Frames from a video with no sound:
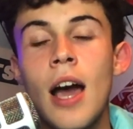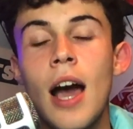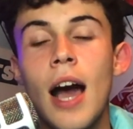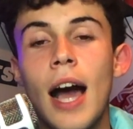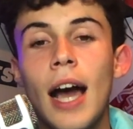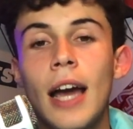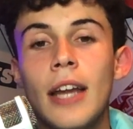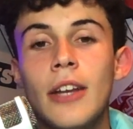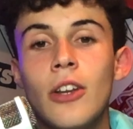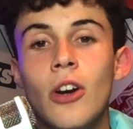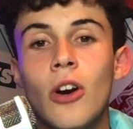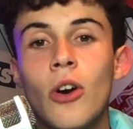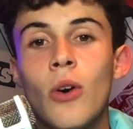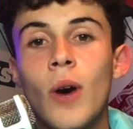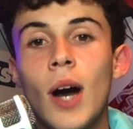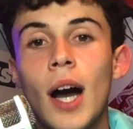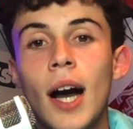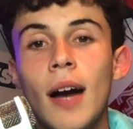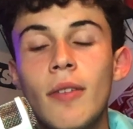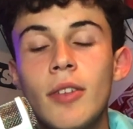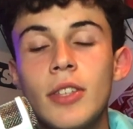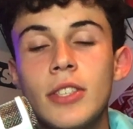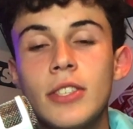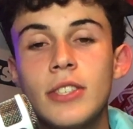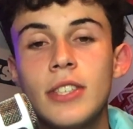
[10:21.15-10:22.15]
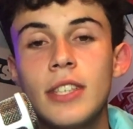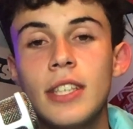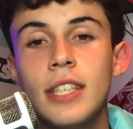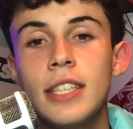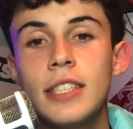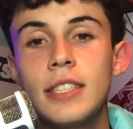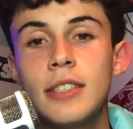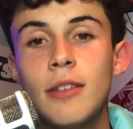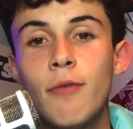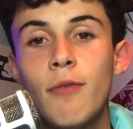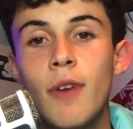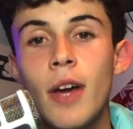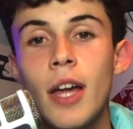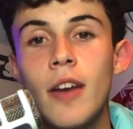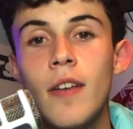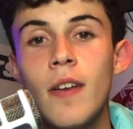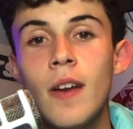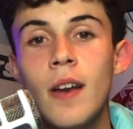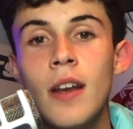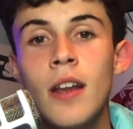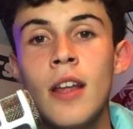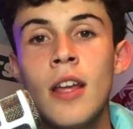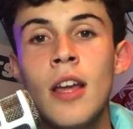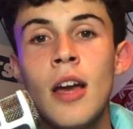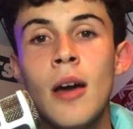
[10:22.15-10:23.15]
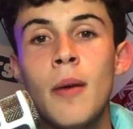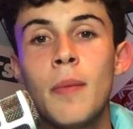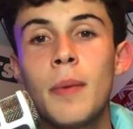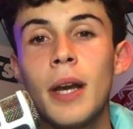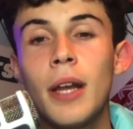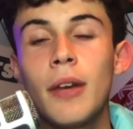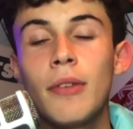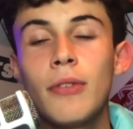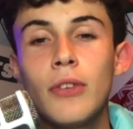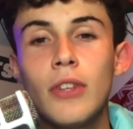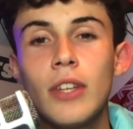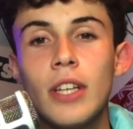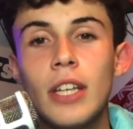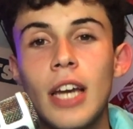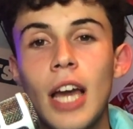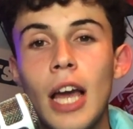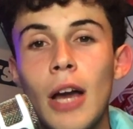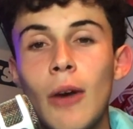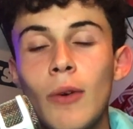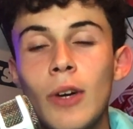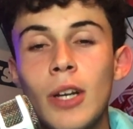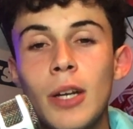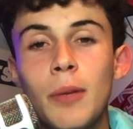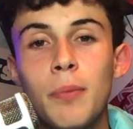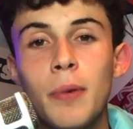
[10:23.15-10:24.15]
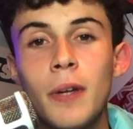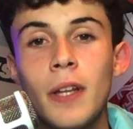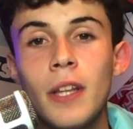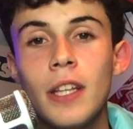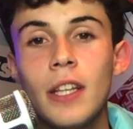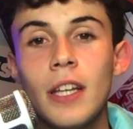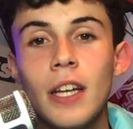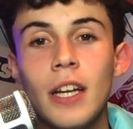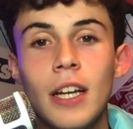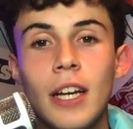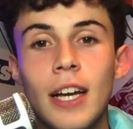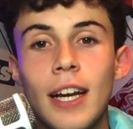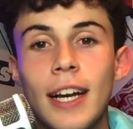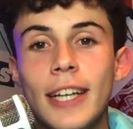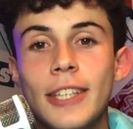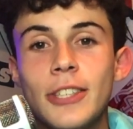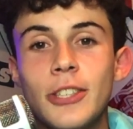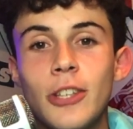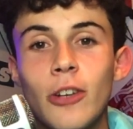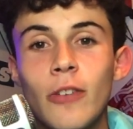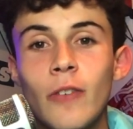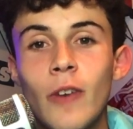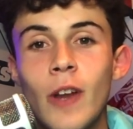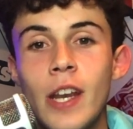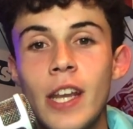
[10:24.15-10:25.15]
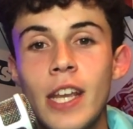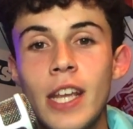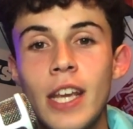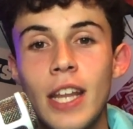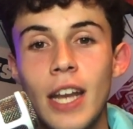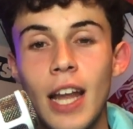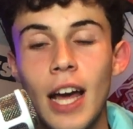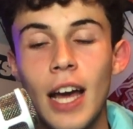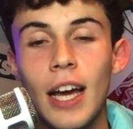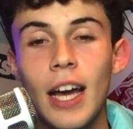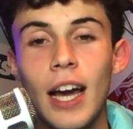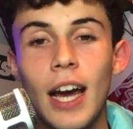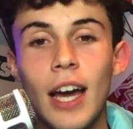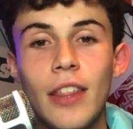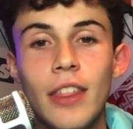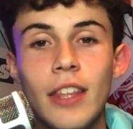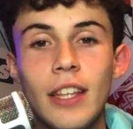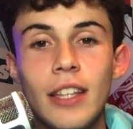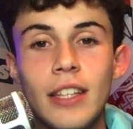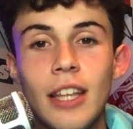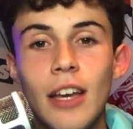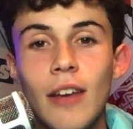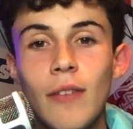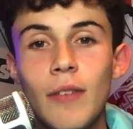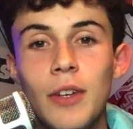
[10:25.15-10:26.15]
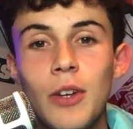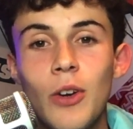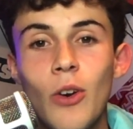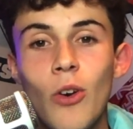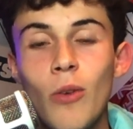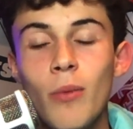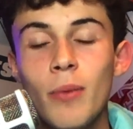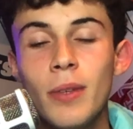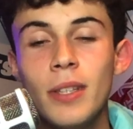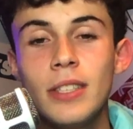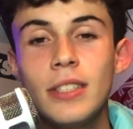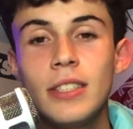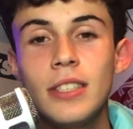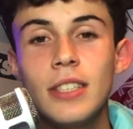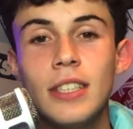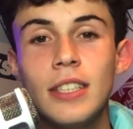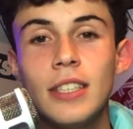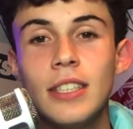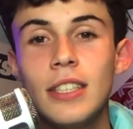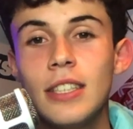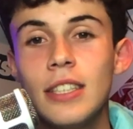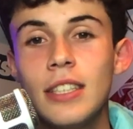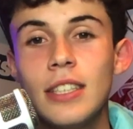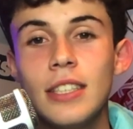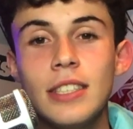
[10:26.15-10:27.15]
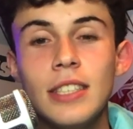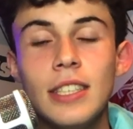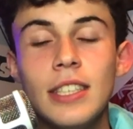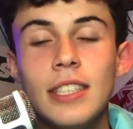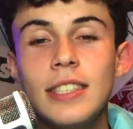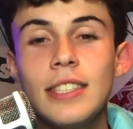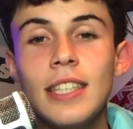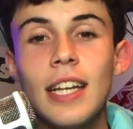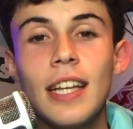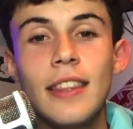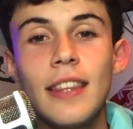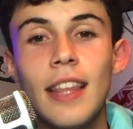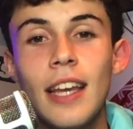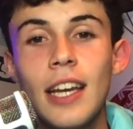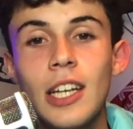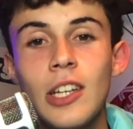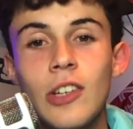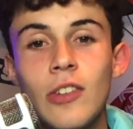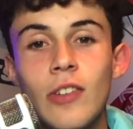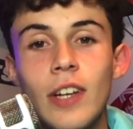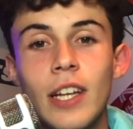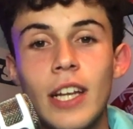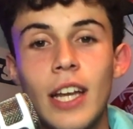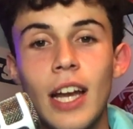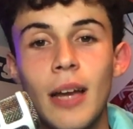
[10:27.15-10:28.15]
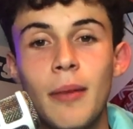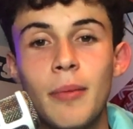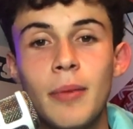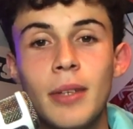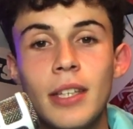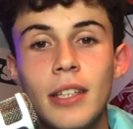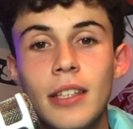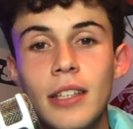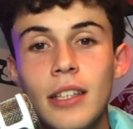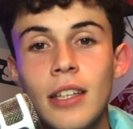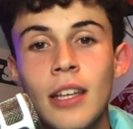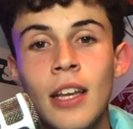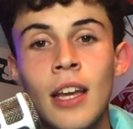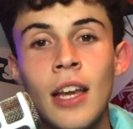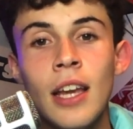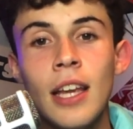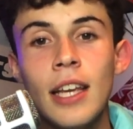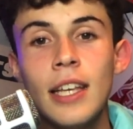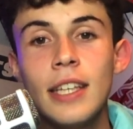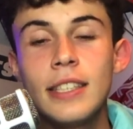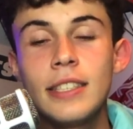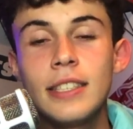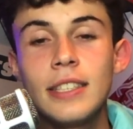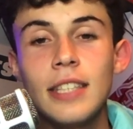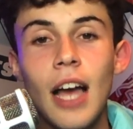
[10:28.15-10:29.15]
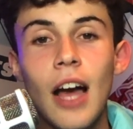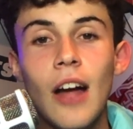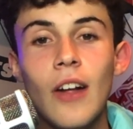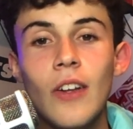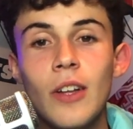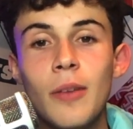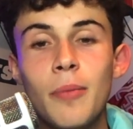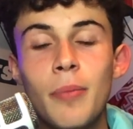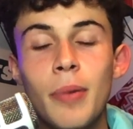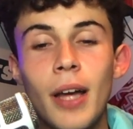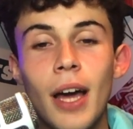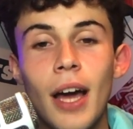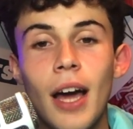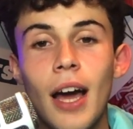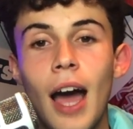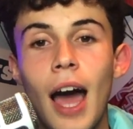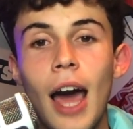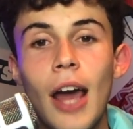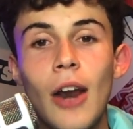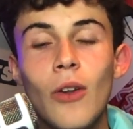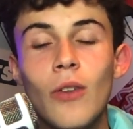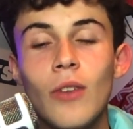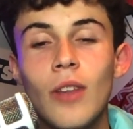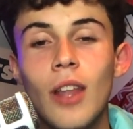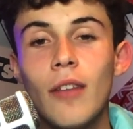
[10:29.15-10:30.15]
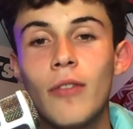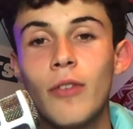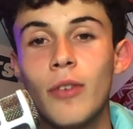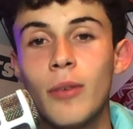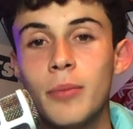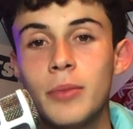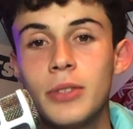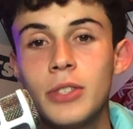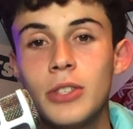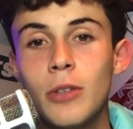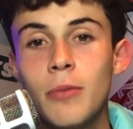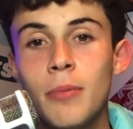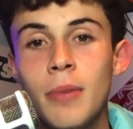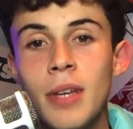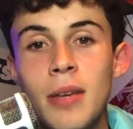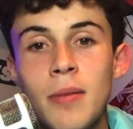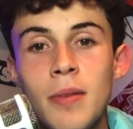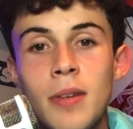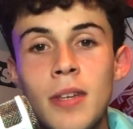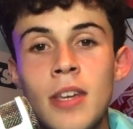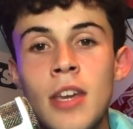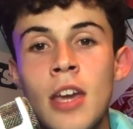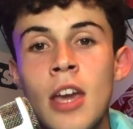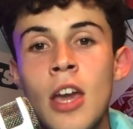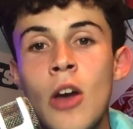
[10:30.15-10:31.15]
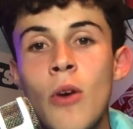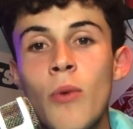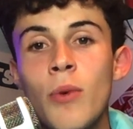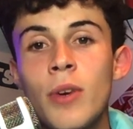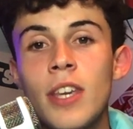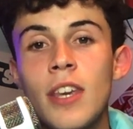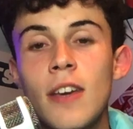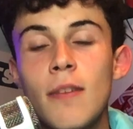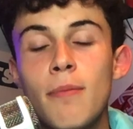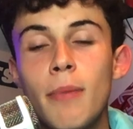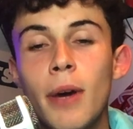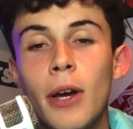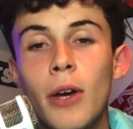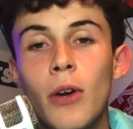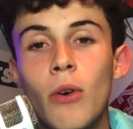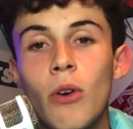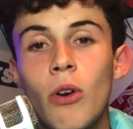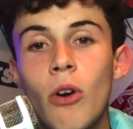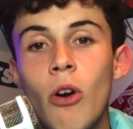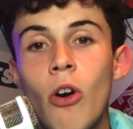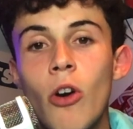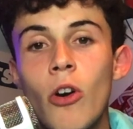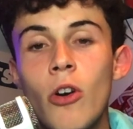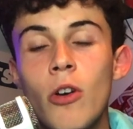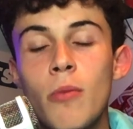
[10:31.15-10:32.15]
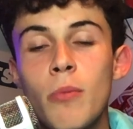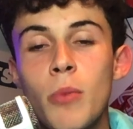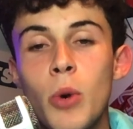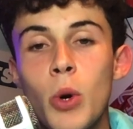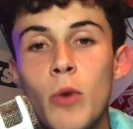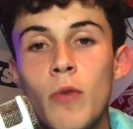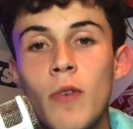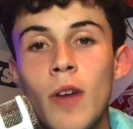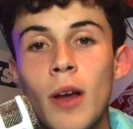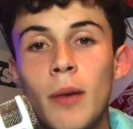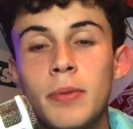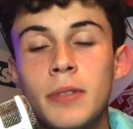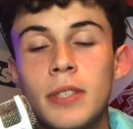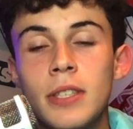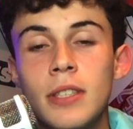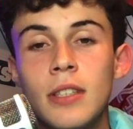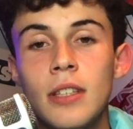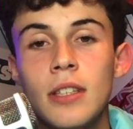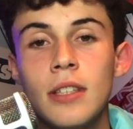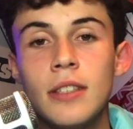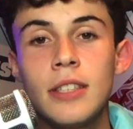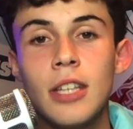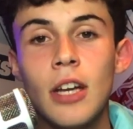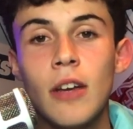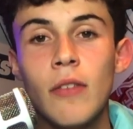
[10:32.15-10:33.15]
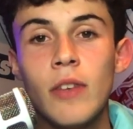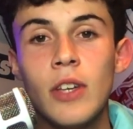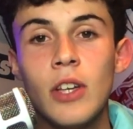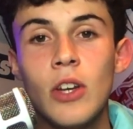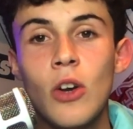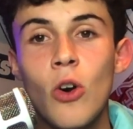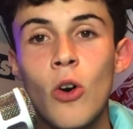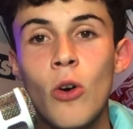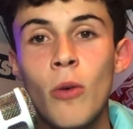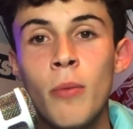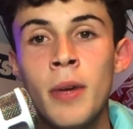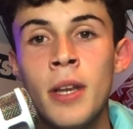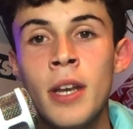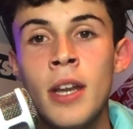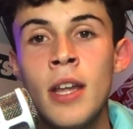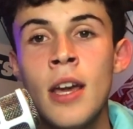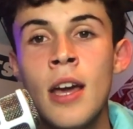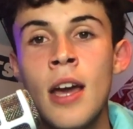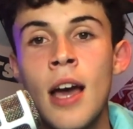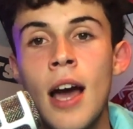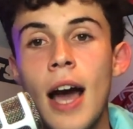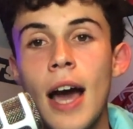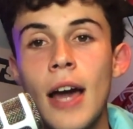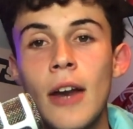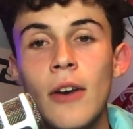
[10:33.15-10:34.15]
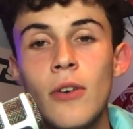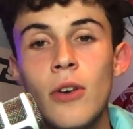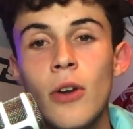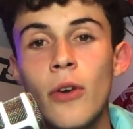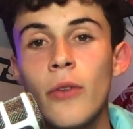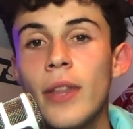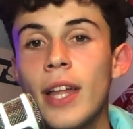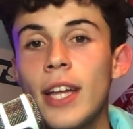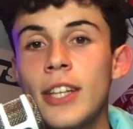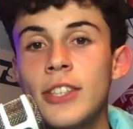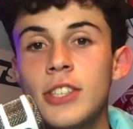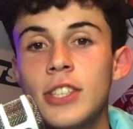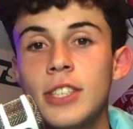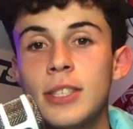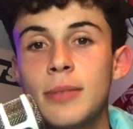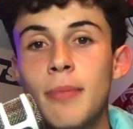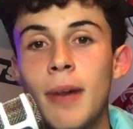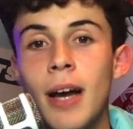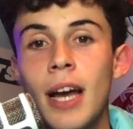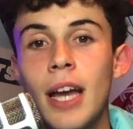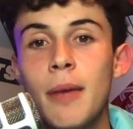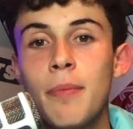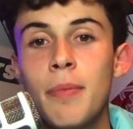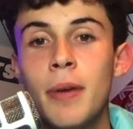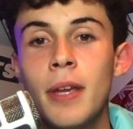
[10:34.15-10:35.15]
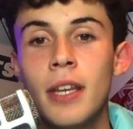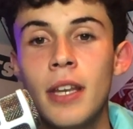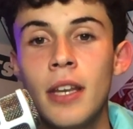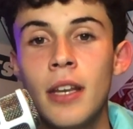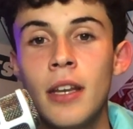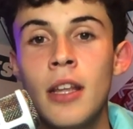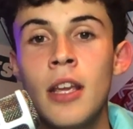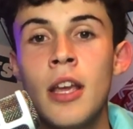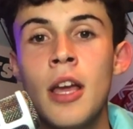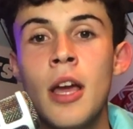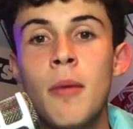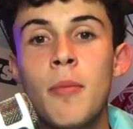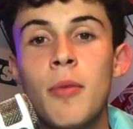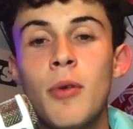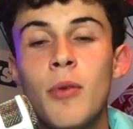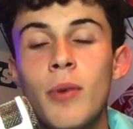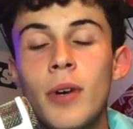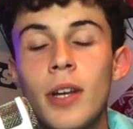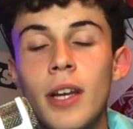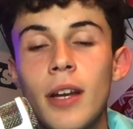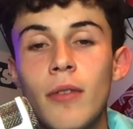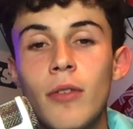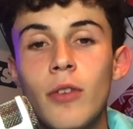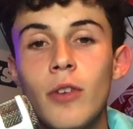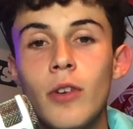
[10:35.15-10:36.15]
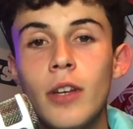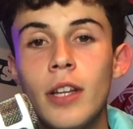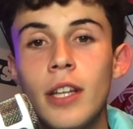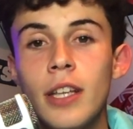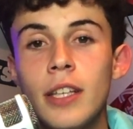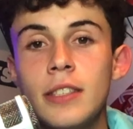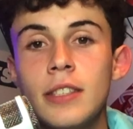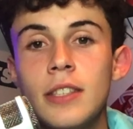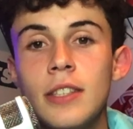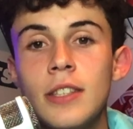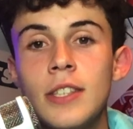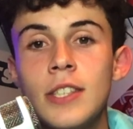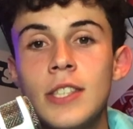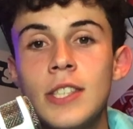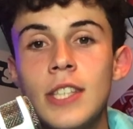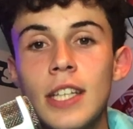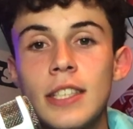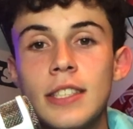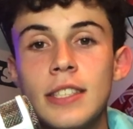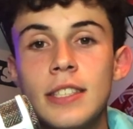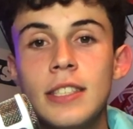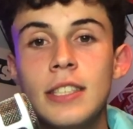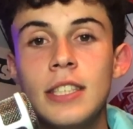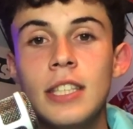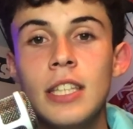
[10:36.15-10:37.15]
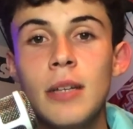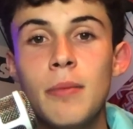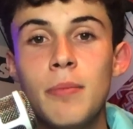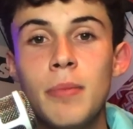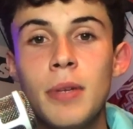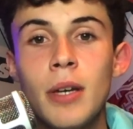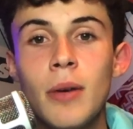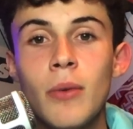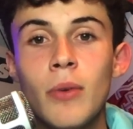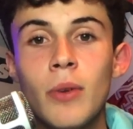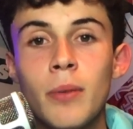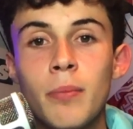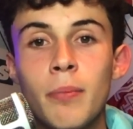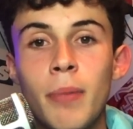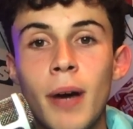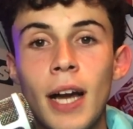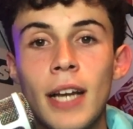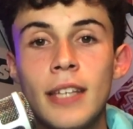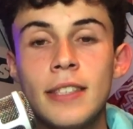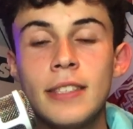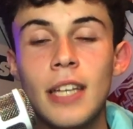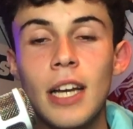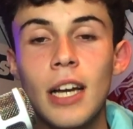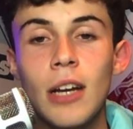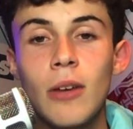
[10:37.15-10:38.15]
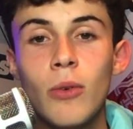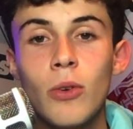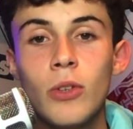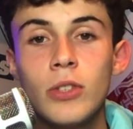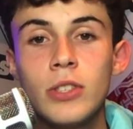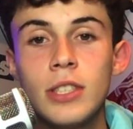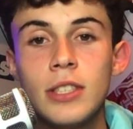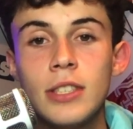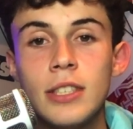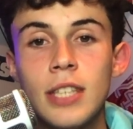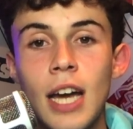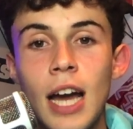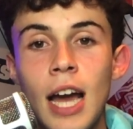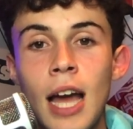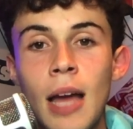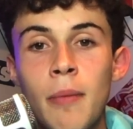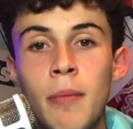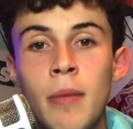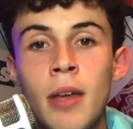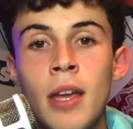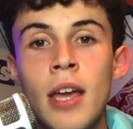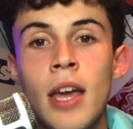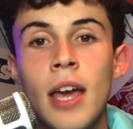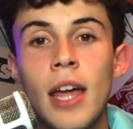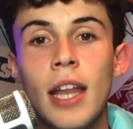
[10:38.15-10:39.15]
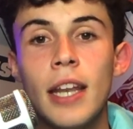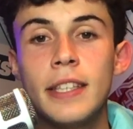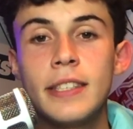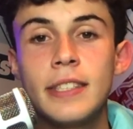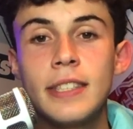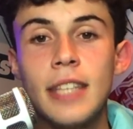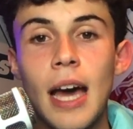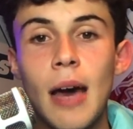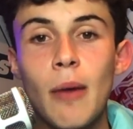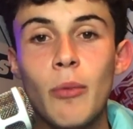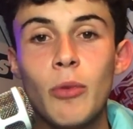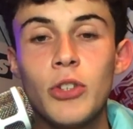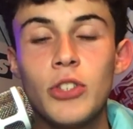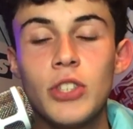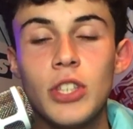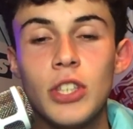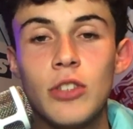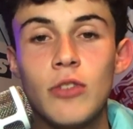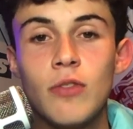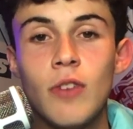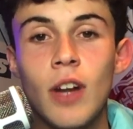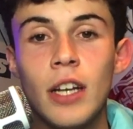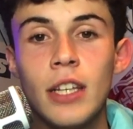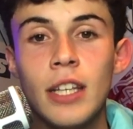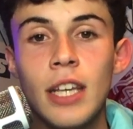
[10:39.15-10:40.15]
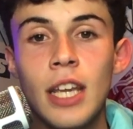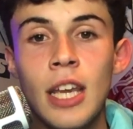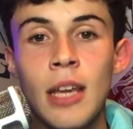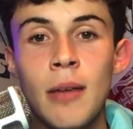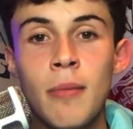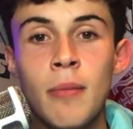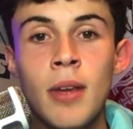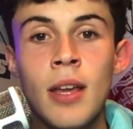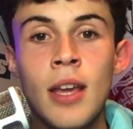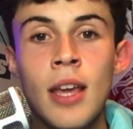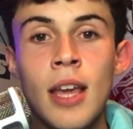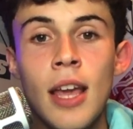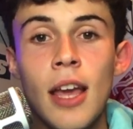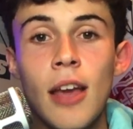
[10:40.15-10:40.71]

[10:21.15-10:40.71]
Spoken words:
I know, obviously, he's the veteran, but I feel like I want to play the young guys already. And I think Tevin Coleman, he's not that great. I mean, he's solid, but I don't love him. So maybe we give Michael Carter more reps than Tevin Coleman. I don't know. That's just my opinion. But whatever it is, the Jets need to be able to buy Zach Wilson time and establish this run game.